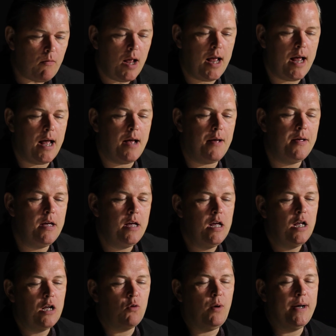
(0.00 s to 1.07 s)
uh,
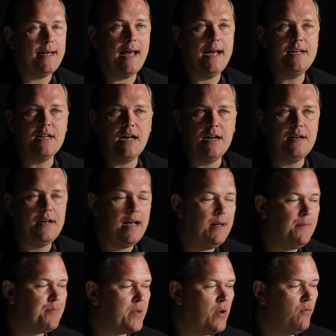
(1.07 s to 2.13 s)
quite light and
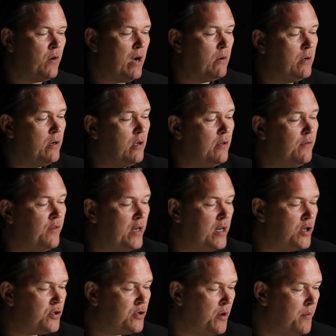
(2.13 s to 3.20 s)
um, rounded on the
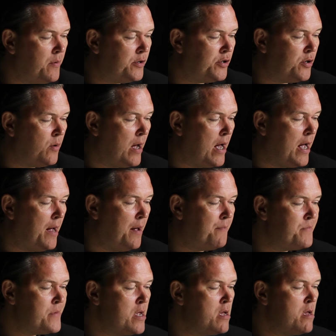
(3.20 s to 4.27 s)
finish. So uh,
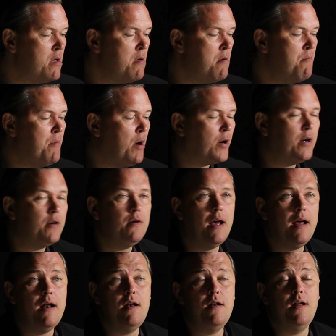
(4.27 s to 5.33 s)
modern
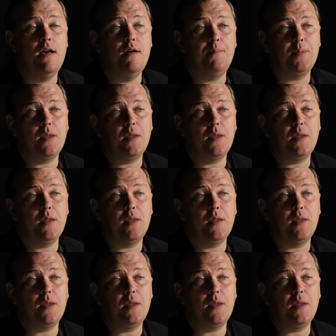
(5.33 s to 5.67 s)
and um,